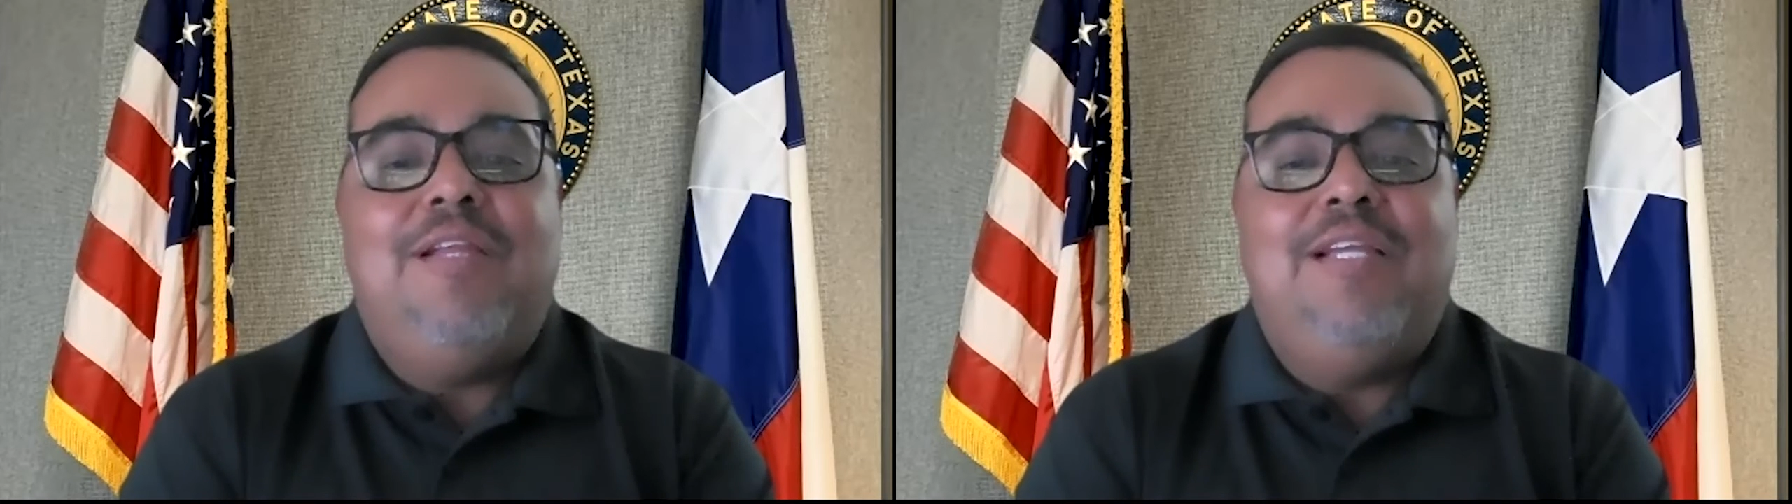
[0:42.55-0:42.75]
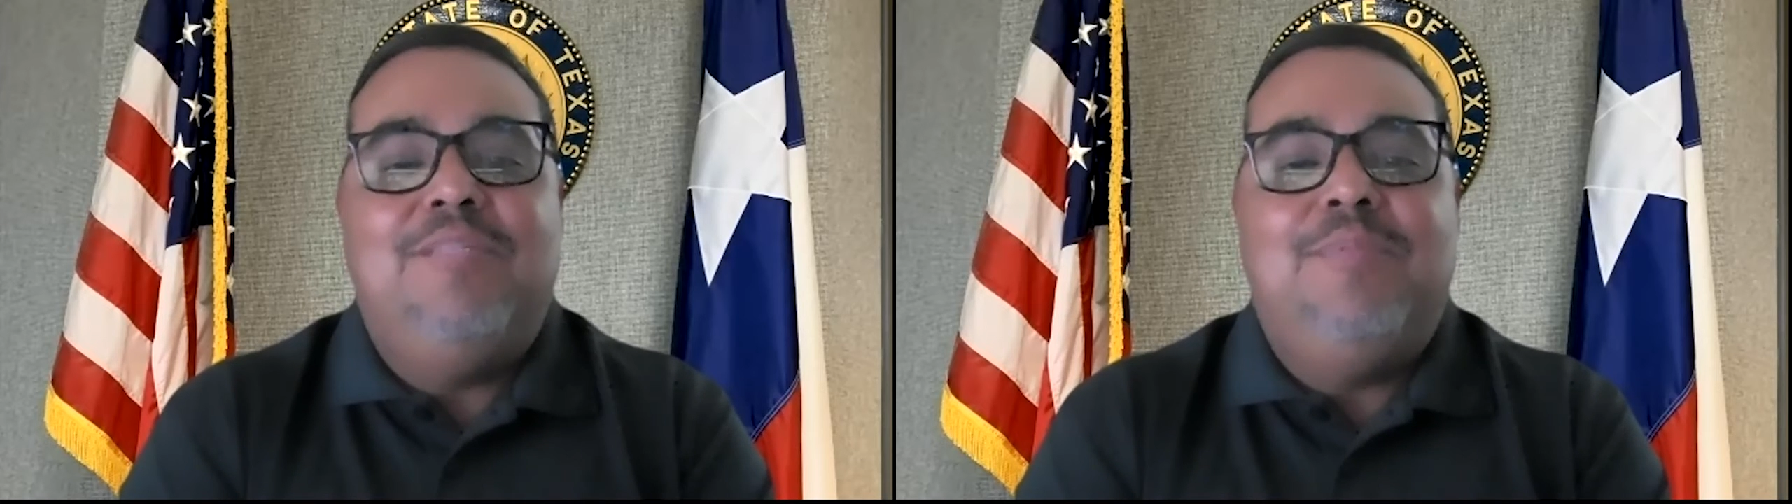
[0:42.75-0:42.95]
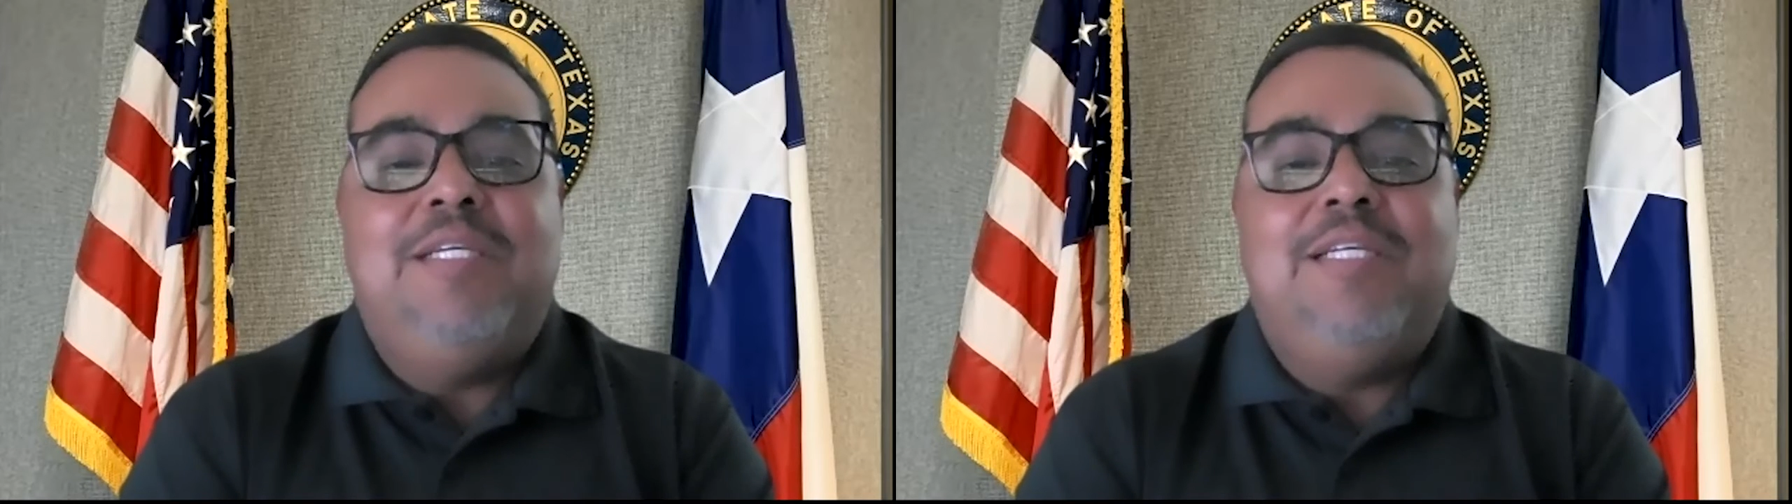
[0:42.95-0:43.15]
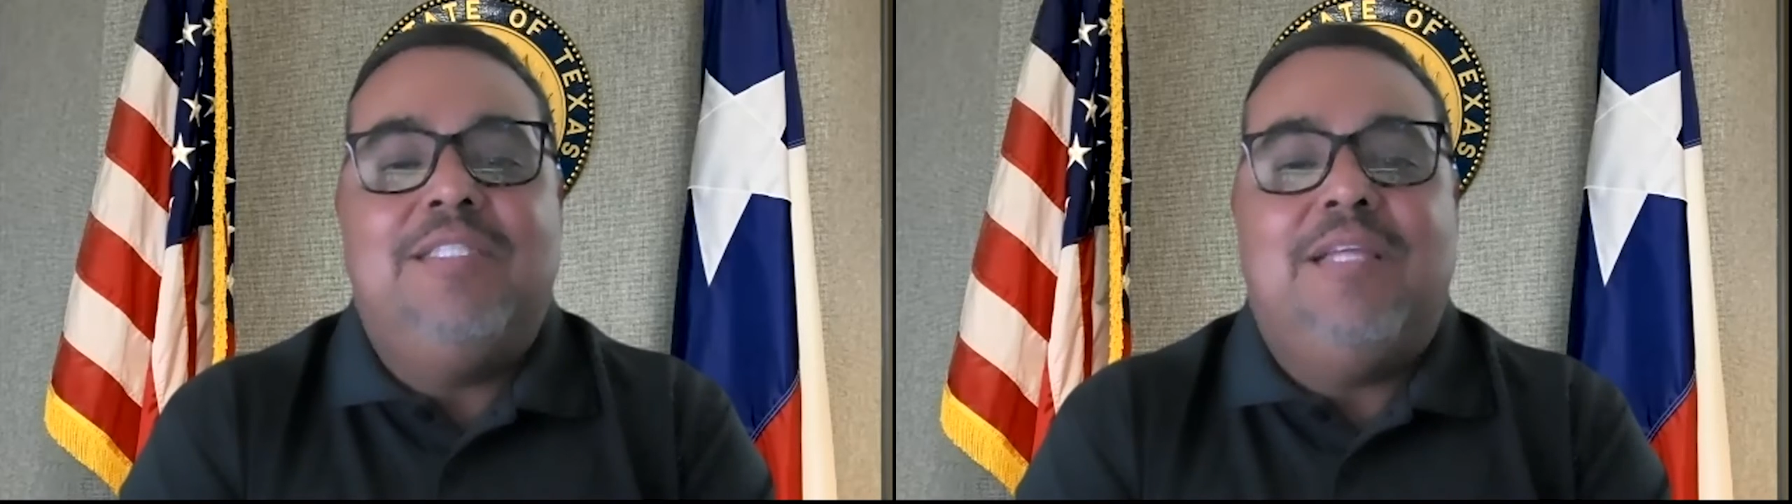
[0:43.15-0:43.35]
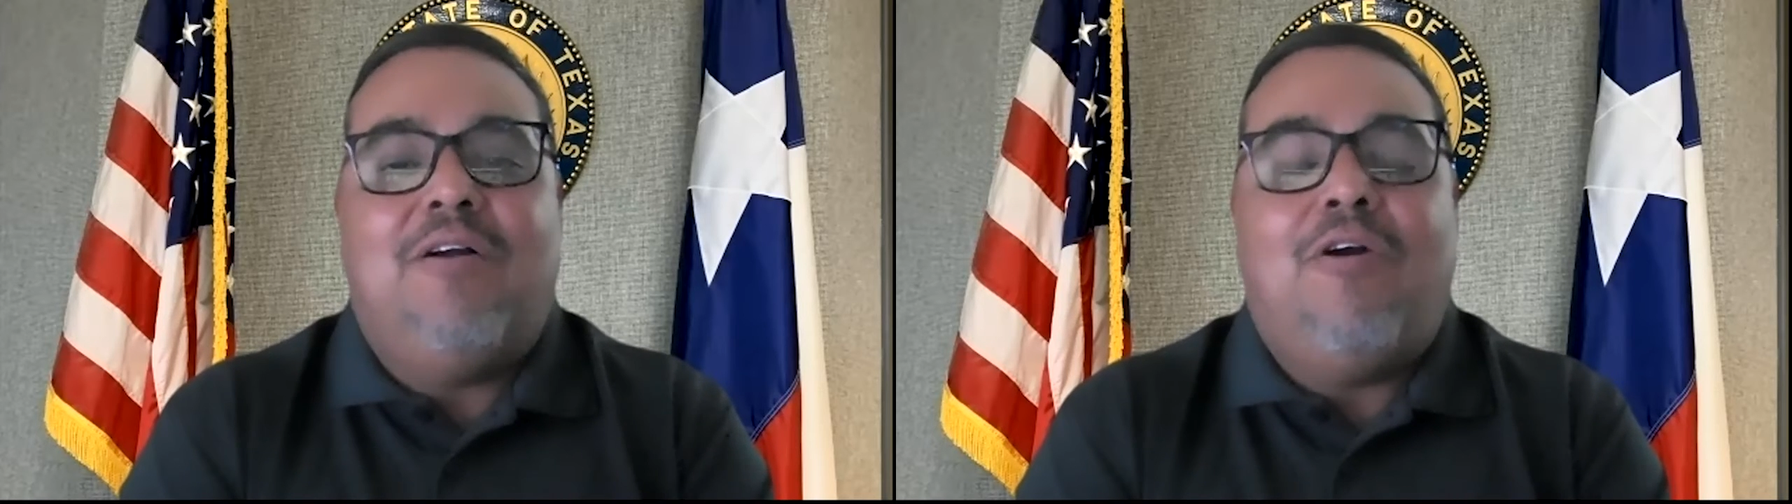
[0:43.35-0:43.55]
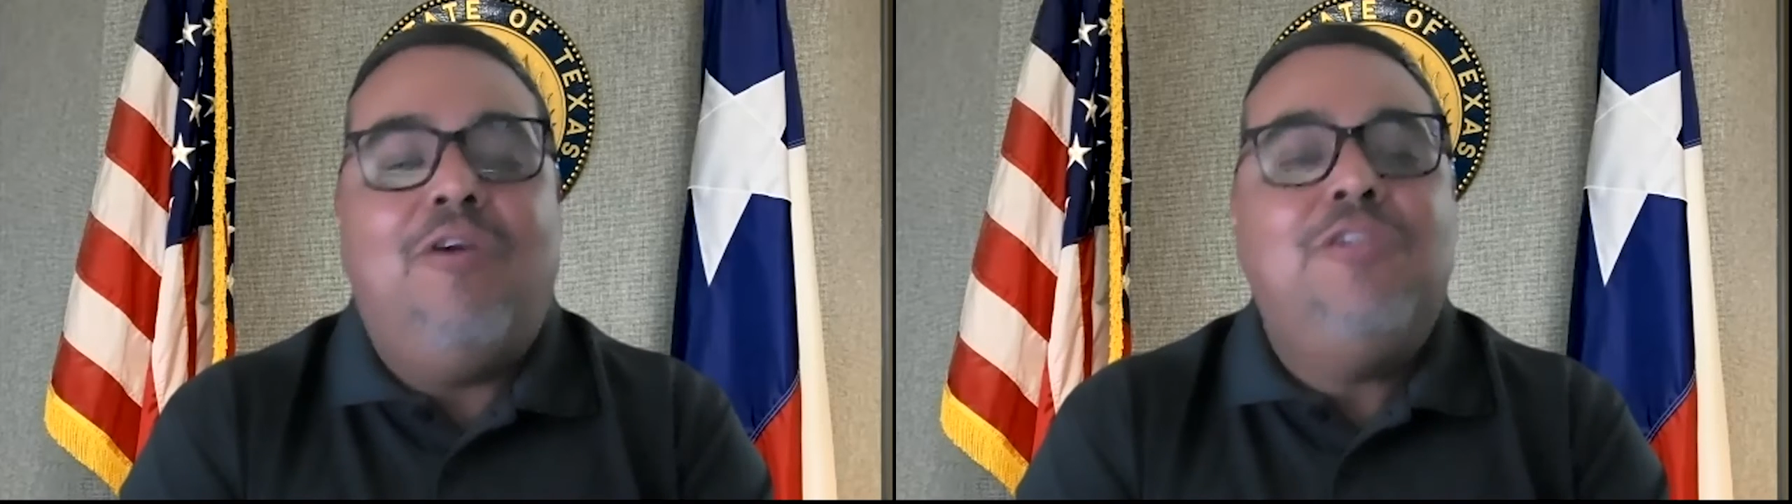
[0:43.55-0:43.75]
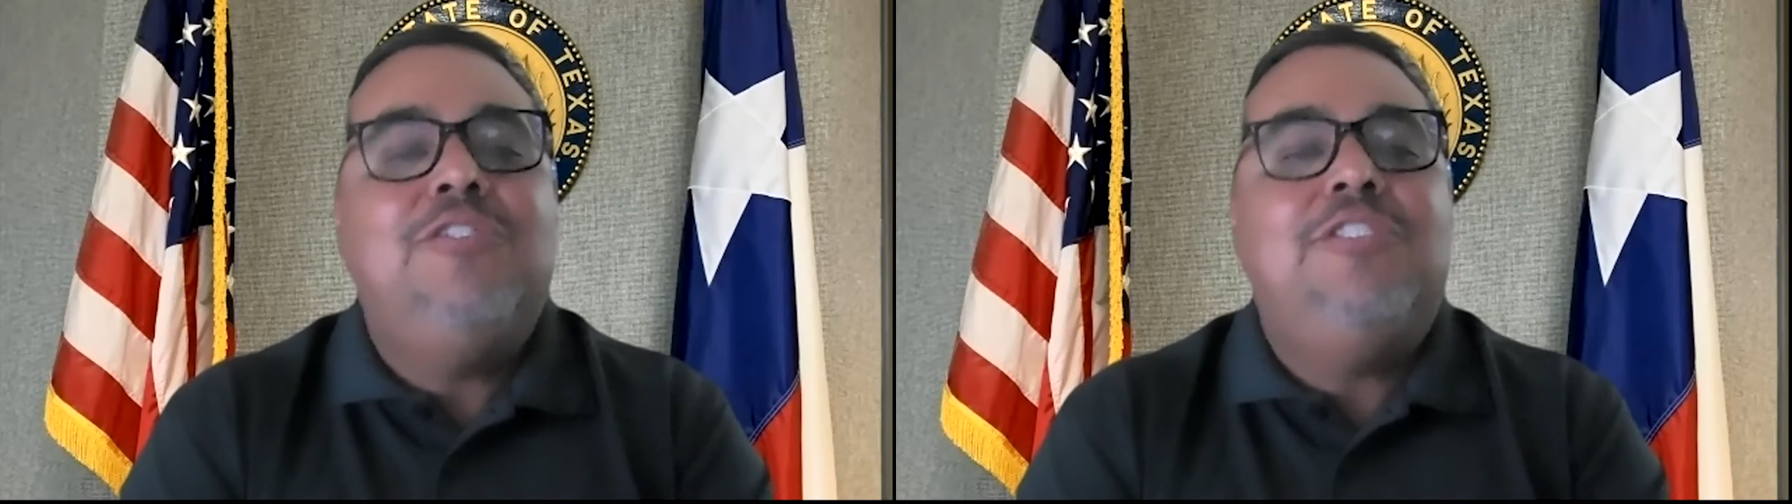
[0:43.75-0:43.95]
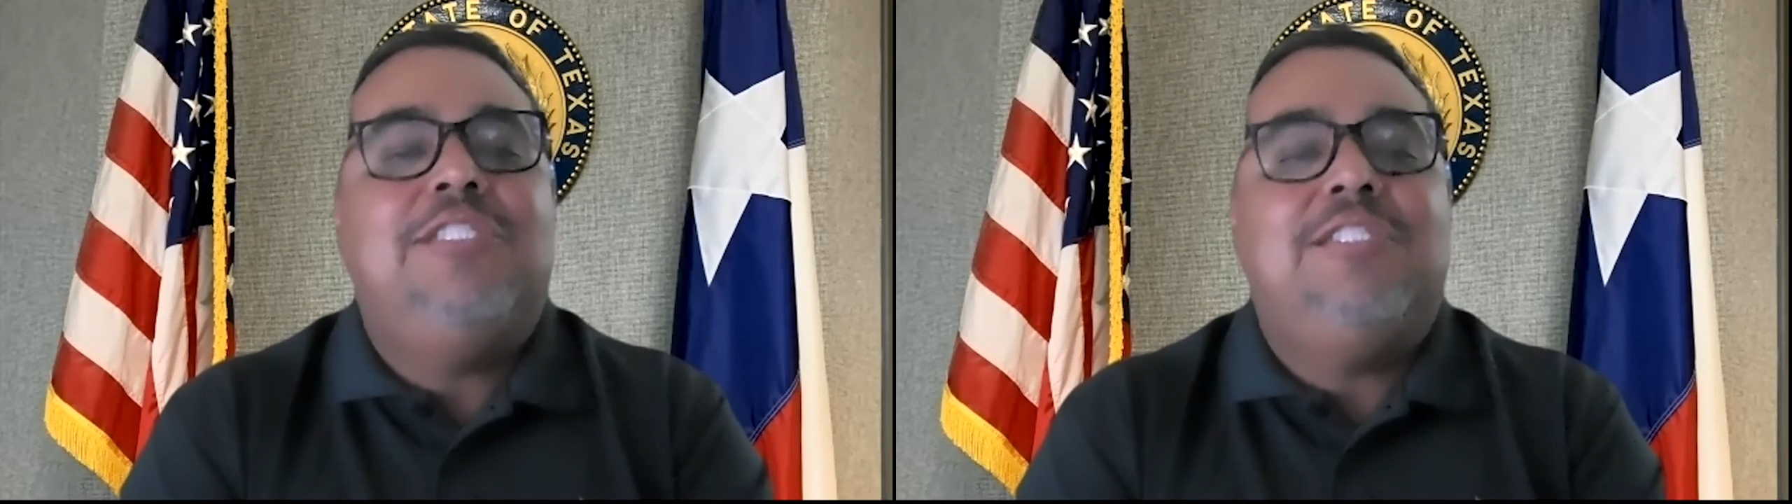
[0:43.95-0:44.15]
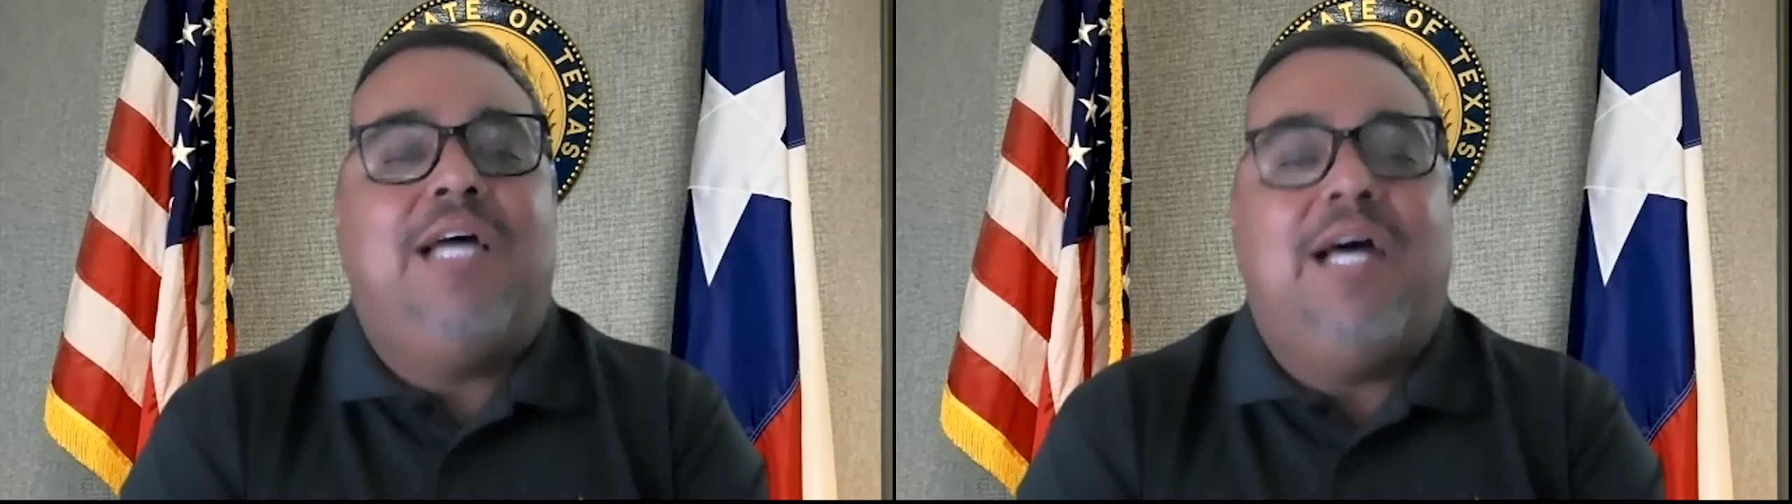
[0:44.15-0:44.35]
is because aren't you just